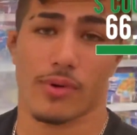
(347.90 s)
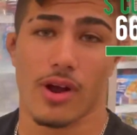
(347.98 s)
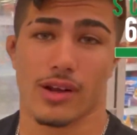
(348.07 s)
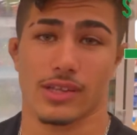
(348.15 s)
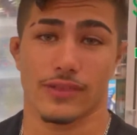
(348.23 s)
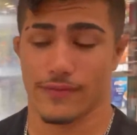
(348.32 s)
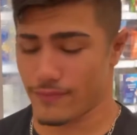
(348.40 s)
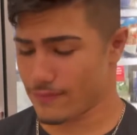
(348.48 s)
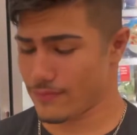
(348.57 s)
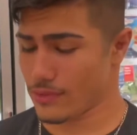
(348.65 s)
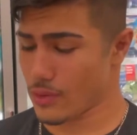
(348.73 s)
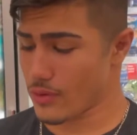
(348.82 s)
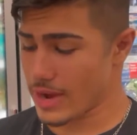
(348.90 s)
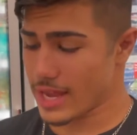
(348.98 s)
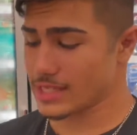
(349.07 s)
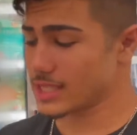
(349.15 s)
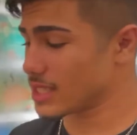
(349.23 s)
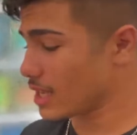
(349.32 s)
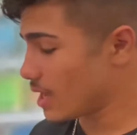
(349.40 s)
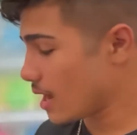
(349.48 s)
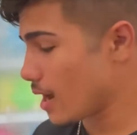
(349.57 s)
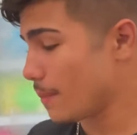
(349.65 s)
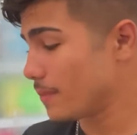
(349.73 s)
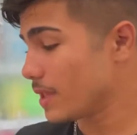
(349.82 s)
broccoli from Florence.
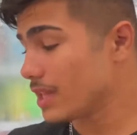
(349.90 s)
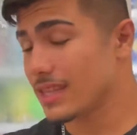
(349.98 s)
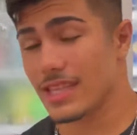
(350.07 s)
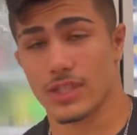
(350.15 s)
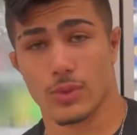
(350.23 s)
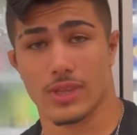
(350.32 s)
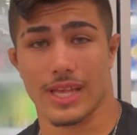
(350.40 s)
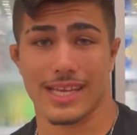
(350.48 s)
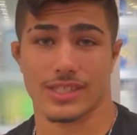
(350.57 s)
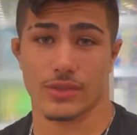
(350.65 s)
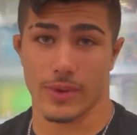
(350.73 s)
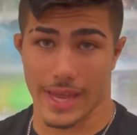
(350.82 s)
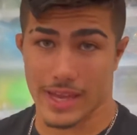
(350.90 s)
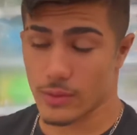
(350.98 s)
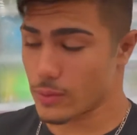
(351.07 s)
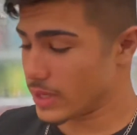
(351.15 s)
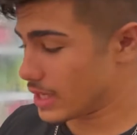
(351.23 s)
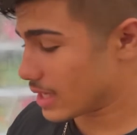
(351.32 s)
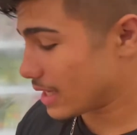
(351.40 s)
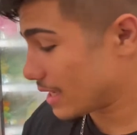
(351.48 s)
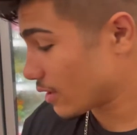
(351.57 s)
This will last through a week.